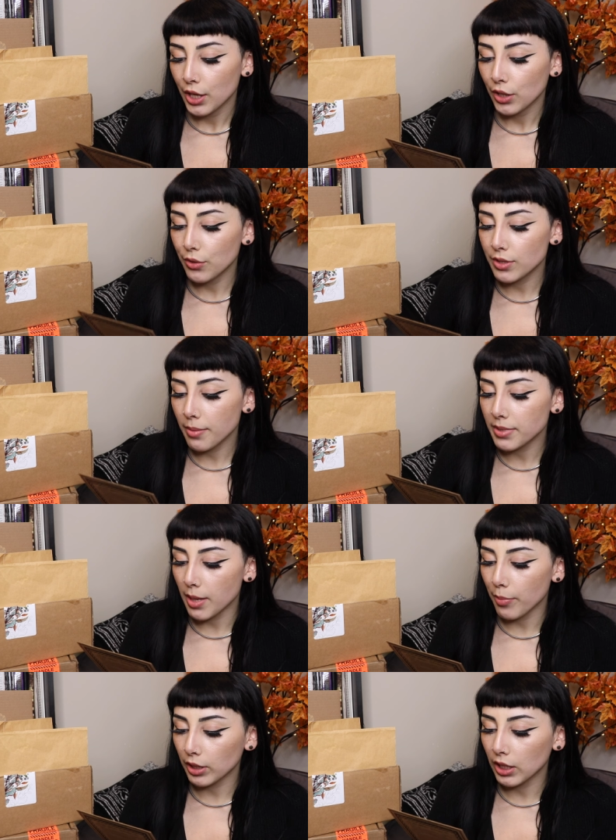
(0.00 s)
Use them
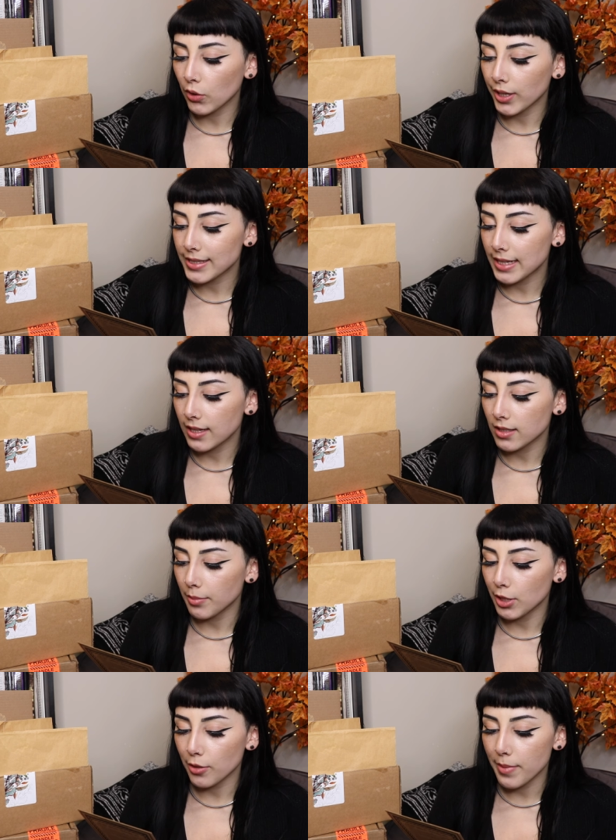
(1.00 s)
separately or in tandem
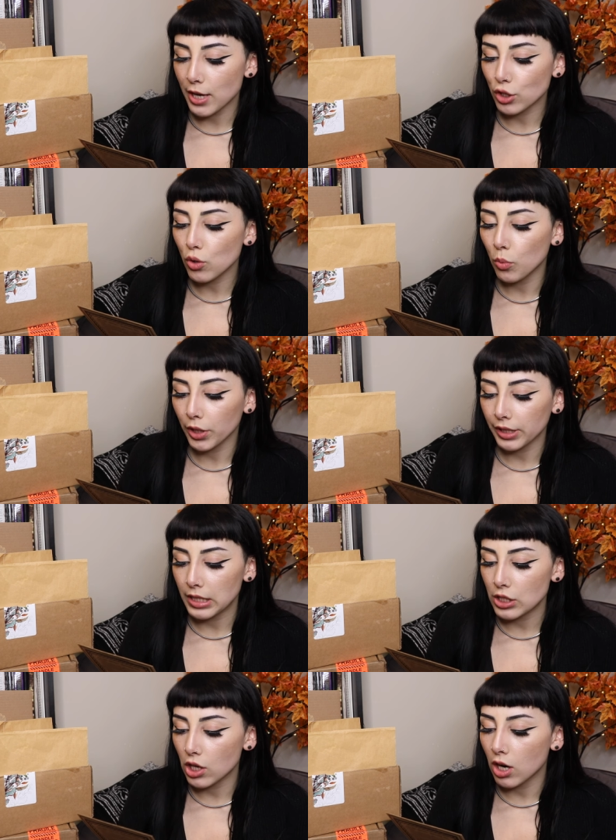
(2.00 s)
in your magical
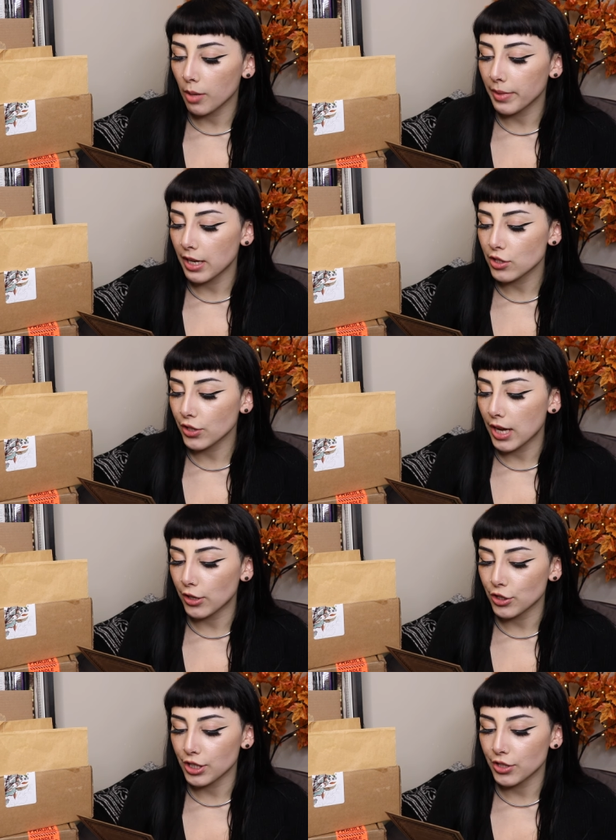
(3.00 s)
workings to harmonize your
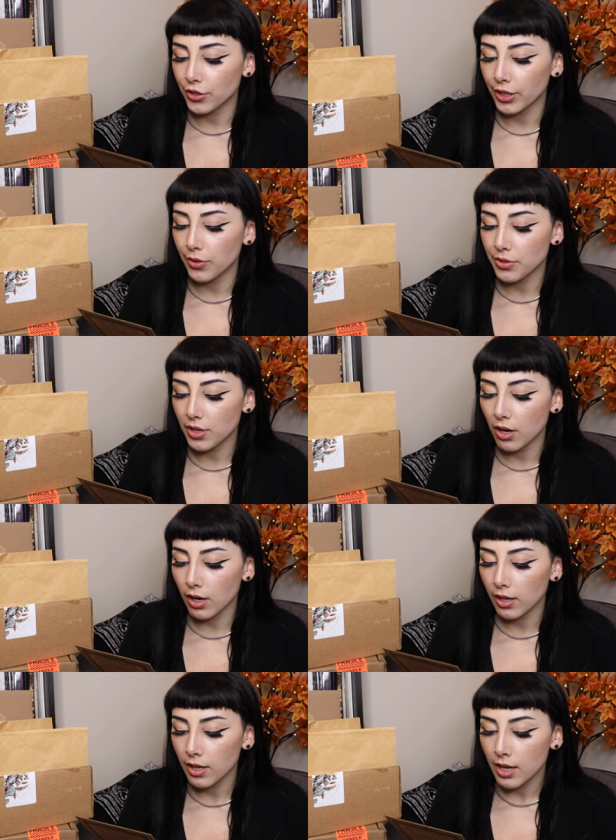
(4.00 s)
energies during
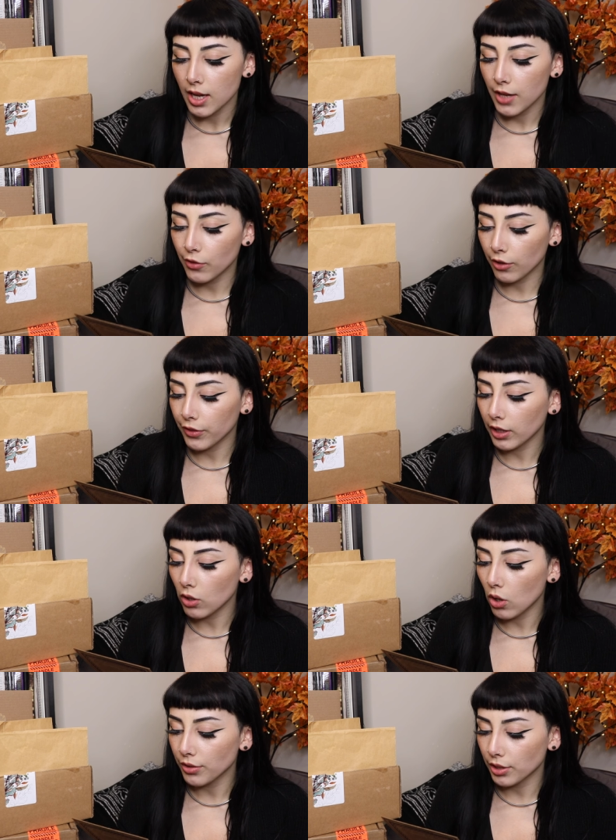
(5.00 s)
Ostara. If you are feeling
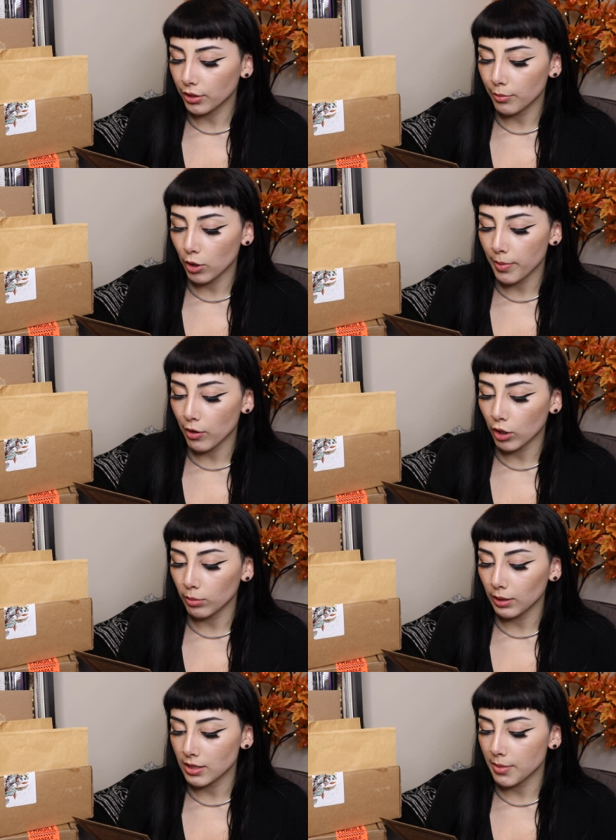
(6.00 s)
called to learn more about
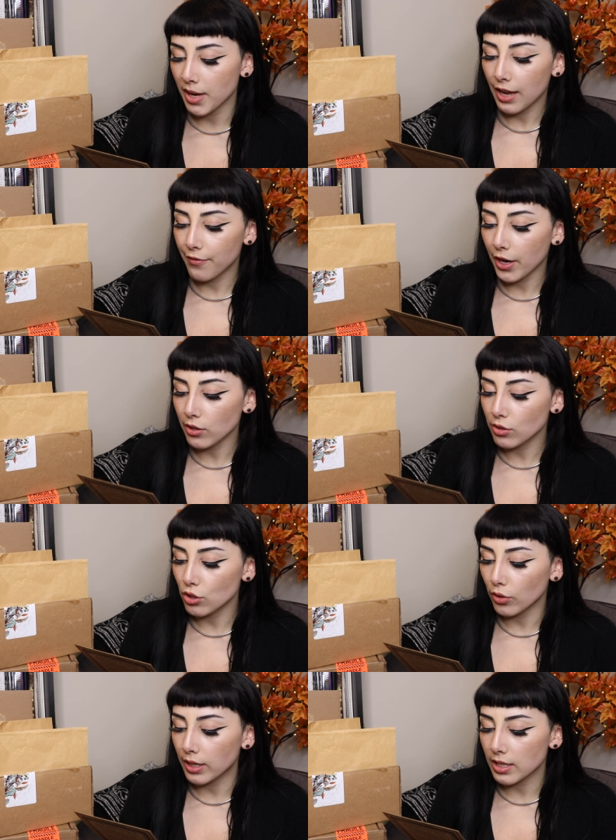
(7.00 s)
herbalism, I invite you to
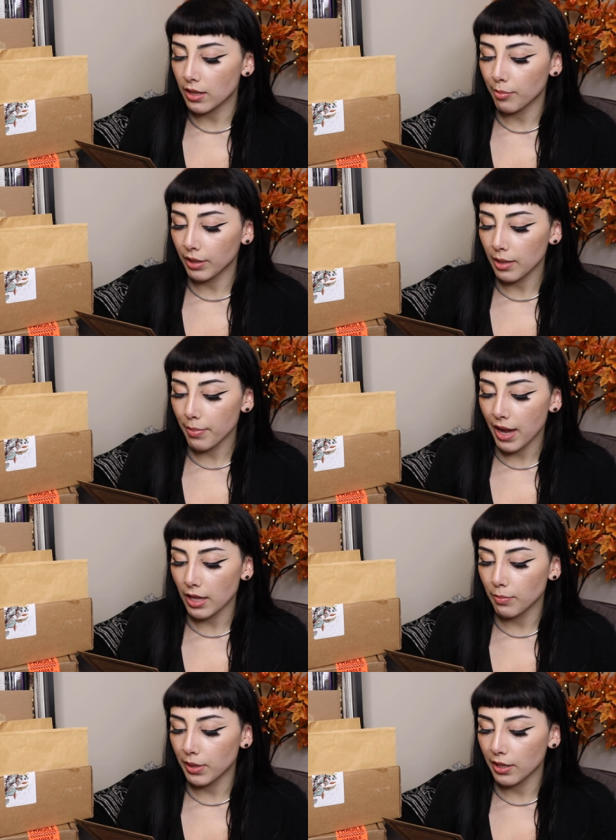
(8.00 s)
join us on the plant
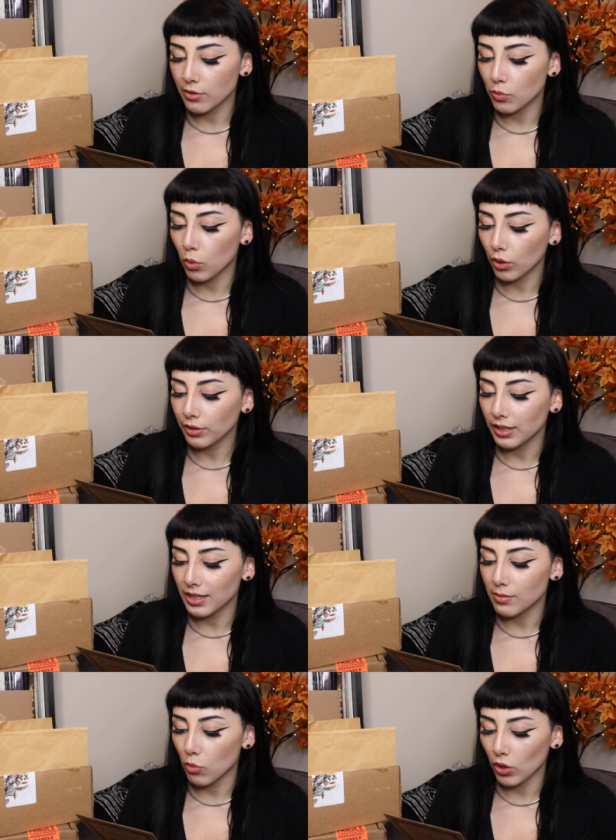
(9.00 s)
path because world
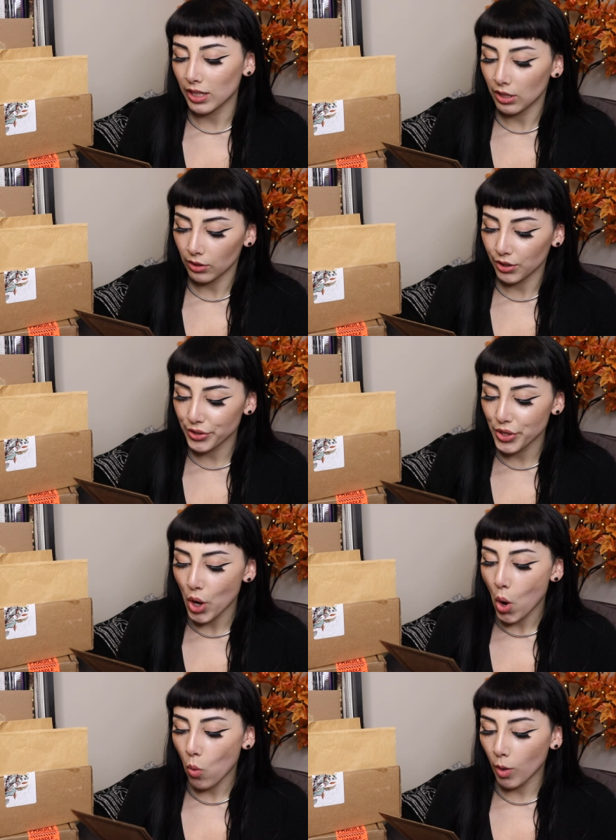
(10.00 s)
needs more healers.
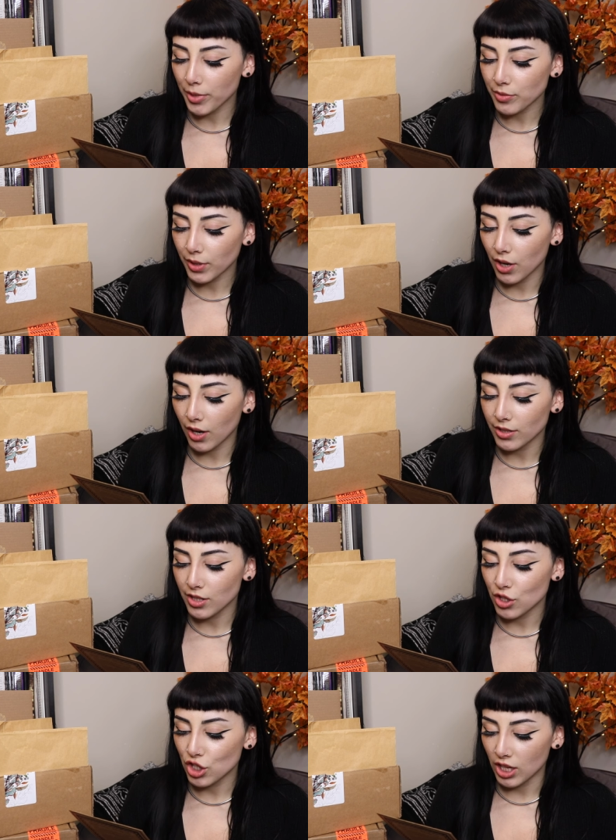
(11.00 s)
Warmest
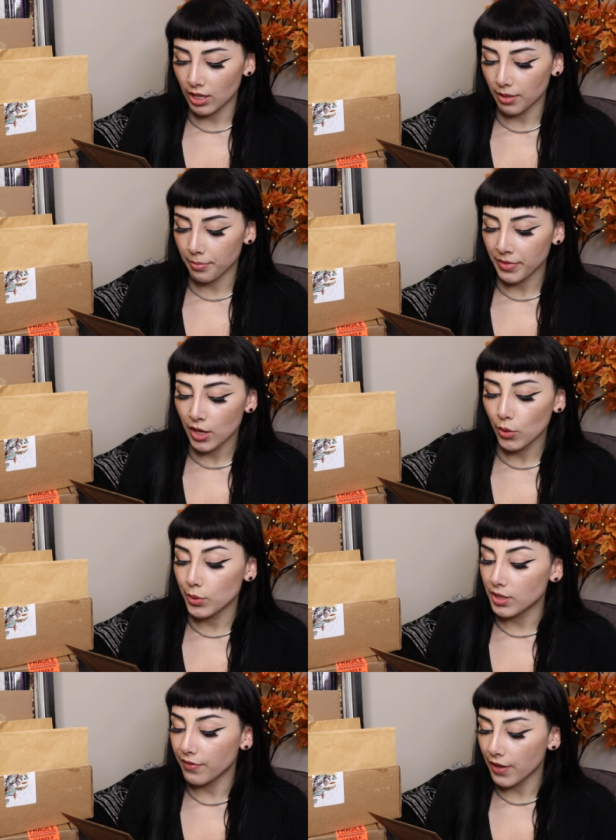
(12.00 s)
regards, Shannon, who
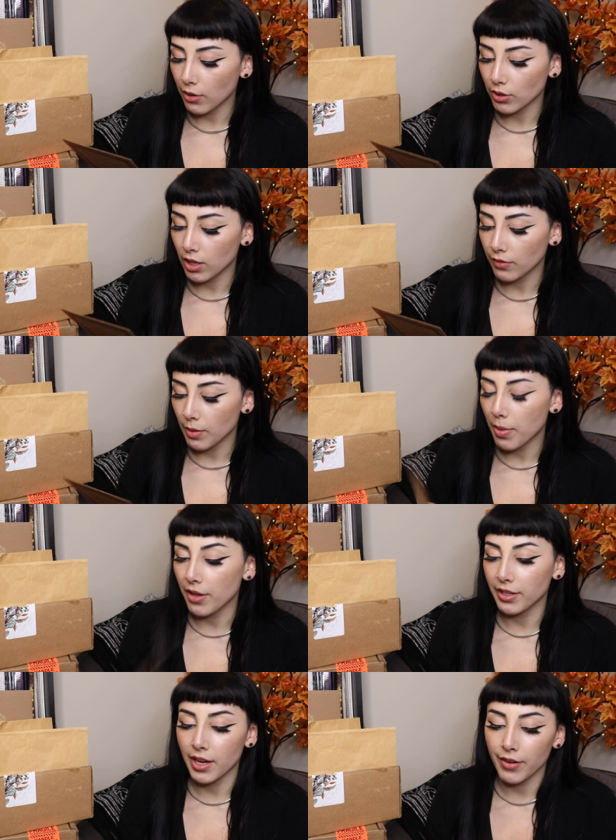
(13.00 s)
is the founder of
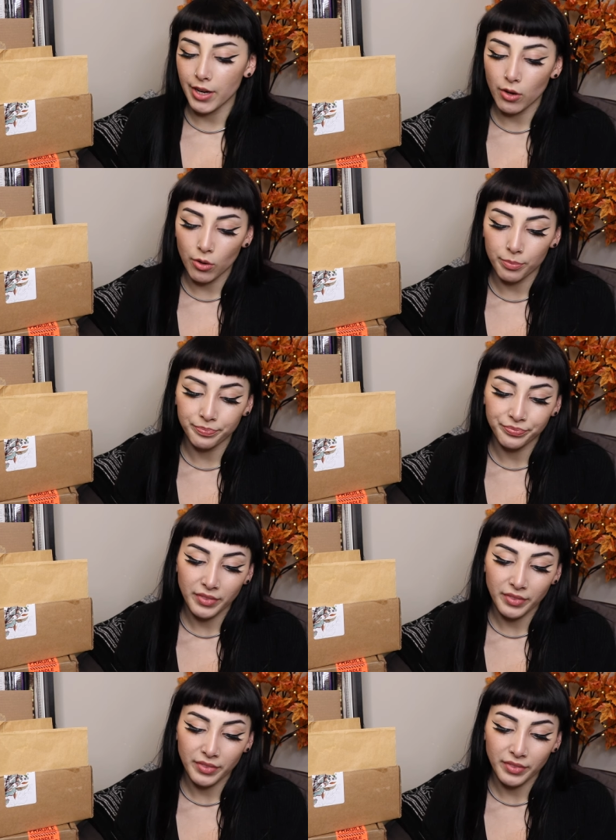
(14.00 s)
Apothecary at Home.